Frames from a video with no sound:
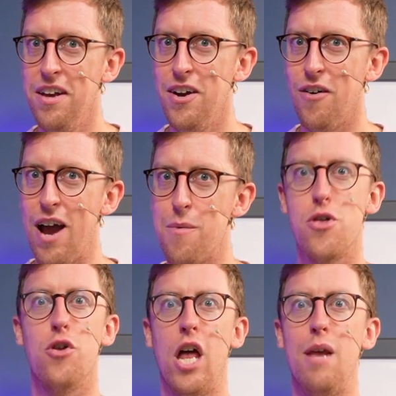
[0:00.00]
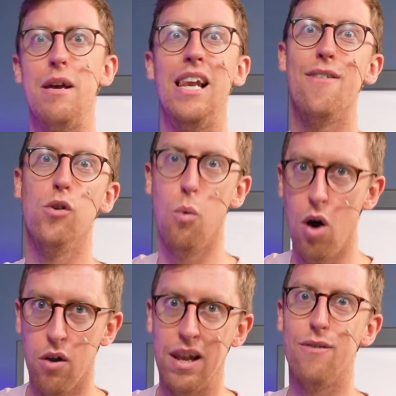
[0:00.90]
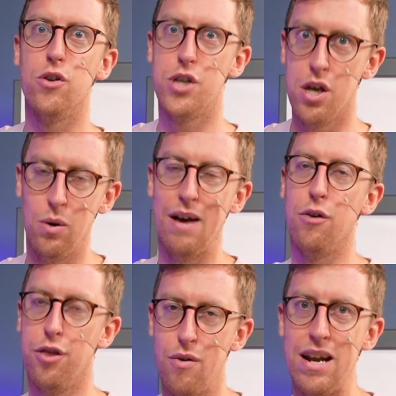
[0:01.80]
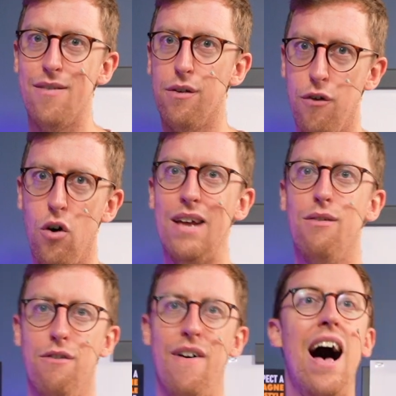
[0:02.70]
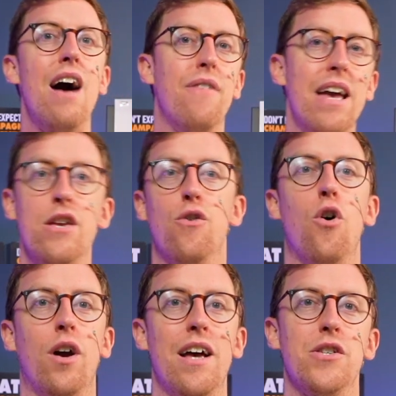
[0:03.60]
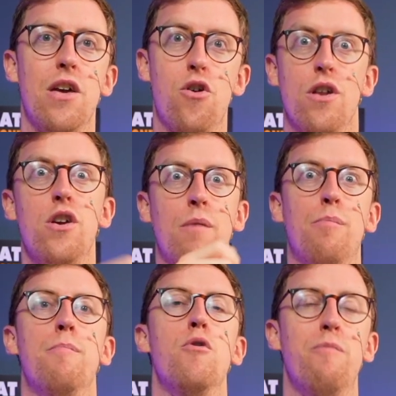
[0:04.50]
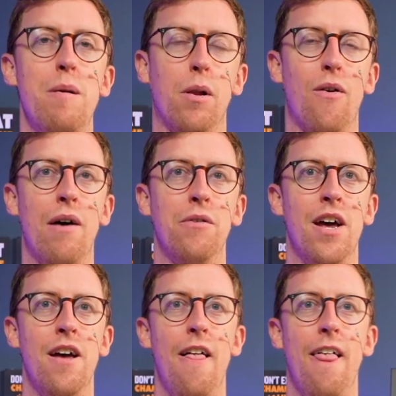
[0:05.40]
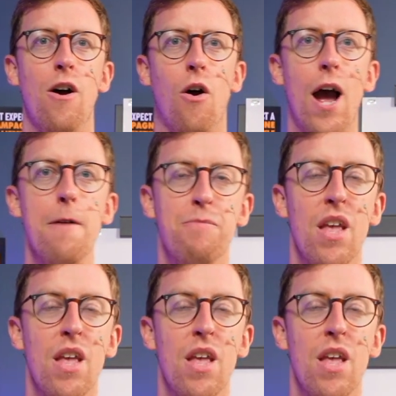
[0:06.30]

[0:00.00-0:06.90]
right, which is gonna be level one, level two, level three, level four, level five in your organization, and you can move people around, okay?